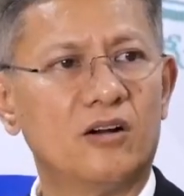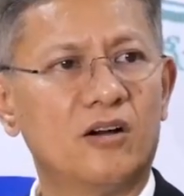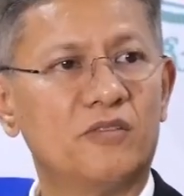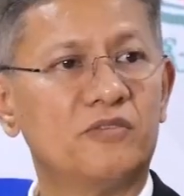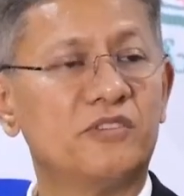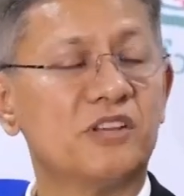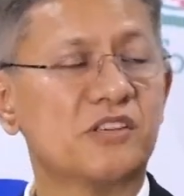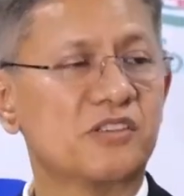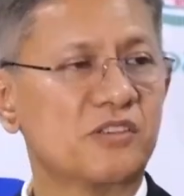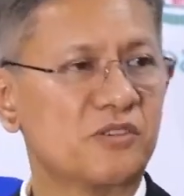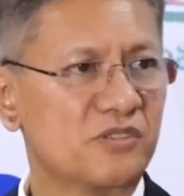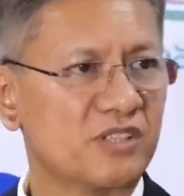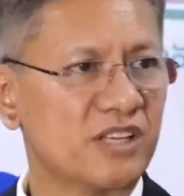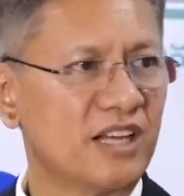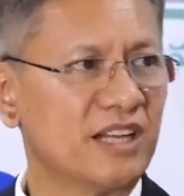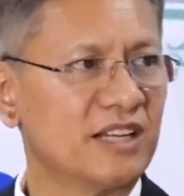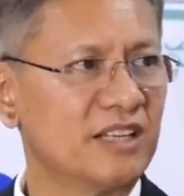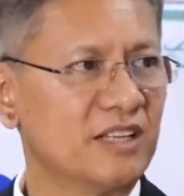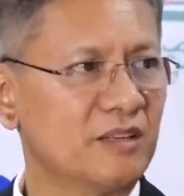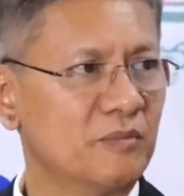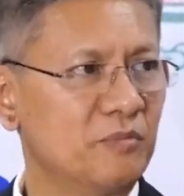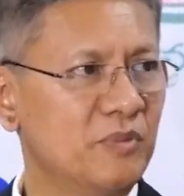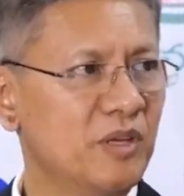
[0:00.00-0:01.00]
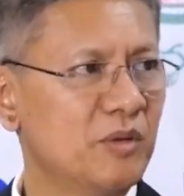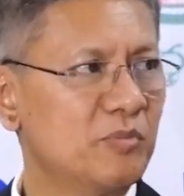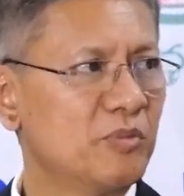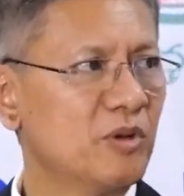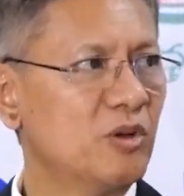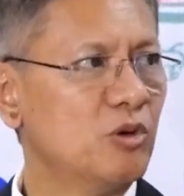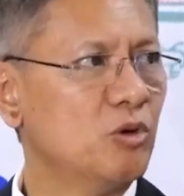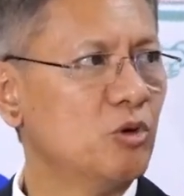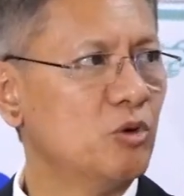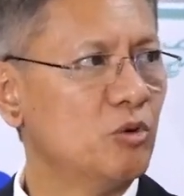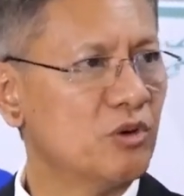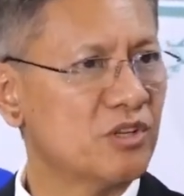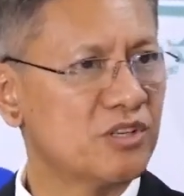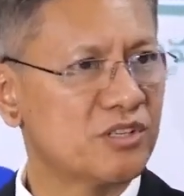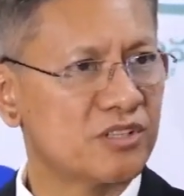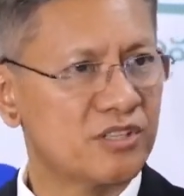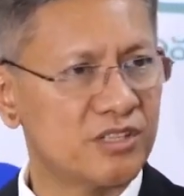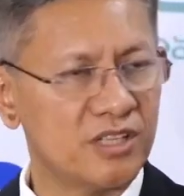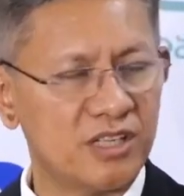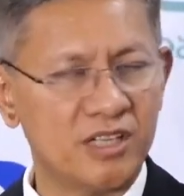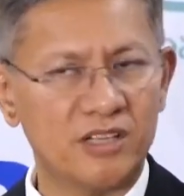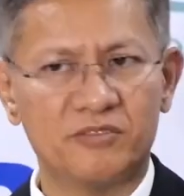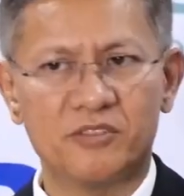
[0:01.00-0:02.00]
of the society, people who will
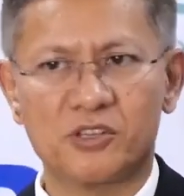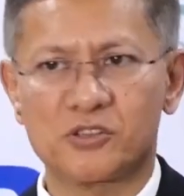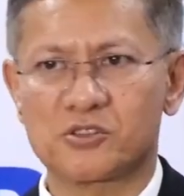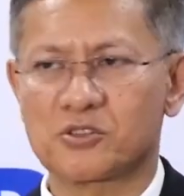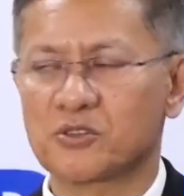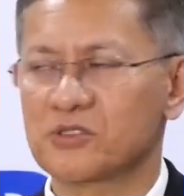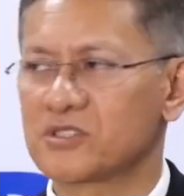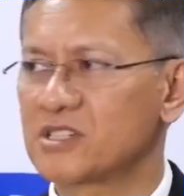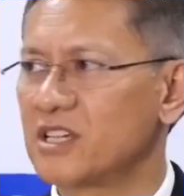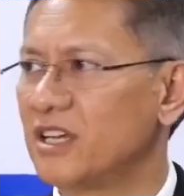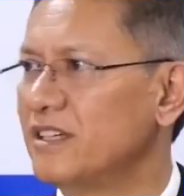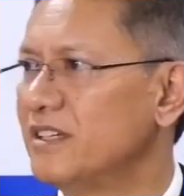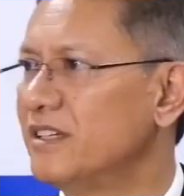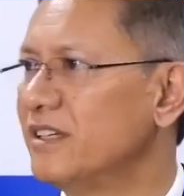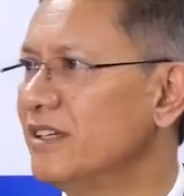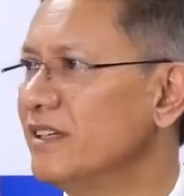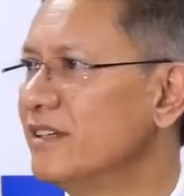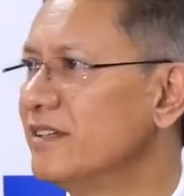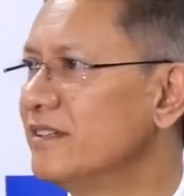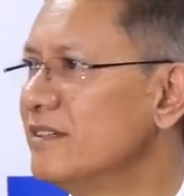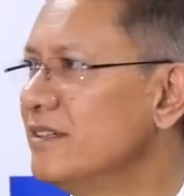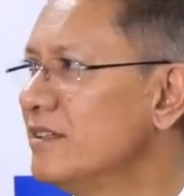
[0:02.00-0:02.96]
serve the society,